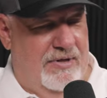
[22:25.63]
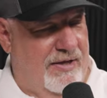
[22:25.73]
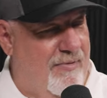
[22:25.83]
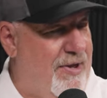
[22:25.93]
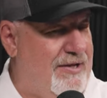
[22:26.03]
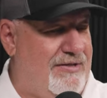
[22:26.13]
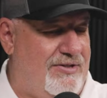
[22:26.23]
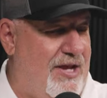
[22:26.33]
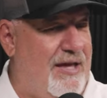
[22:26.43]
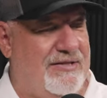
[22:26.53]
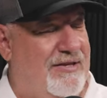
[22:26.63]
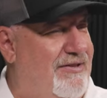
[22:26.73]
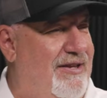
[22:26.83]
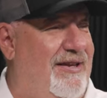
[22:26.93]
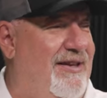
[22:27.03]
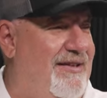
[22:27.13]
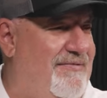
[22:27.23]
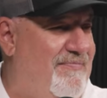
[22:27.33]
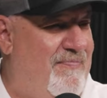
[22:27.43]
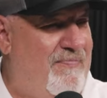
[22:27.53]
I got my Chaska league at
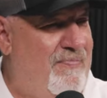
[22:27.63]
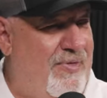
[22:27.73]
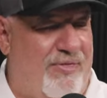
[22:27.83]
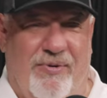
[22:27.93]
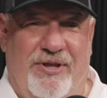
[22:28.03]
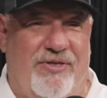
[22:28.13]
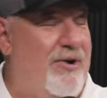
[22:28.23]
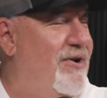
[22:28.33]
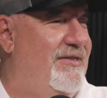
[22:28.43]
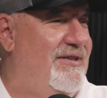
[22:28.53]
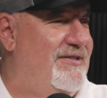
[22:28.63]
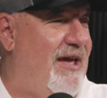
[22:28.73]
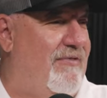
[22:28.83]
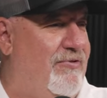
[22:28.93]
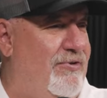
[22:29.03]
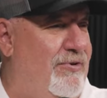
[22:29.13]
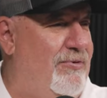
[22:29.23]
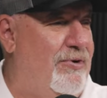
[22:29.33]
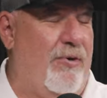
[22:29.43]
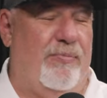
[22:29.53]
3:30 this afternoon
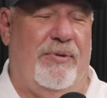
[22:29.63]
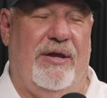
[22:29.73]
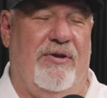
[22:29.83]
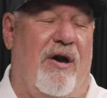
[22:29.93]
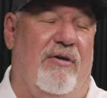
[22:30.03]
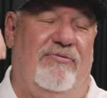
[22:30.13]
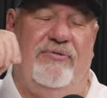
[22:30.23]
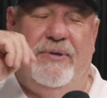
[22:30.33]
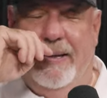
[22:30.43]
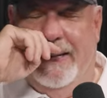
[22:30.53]
yeah. to go play golf.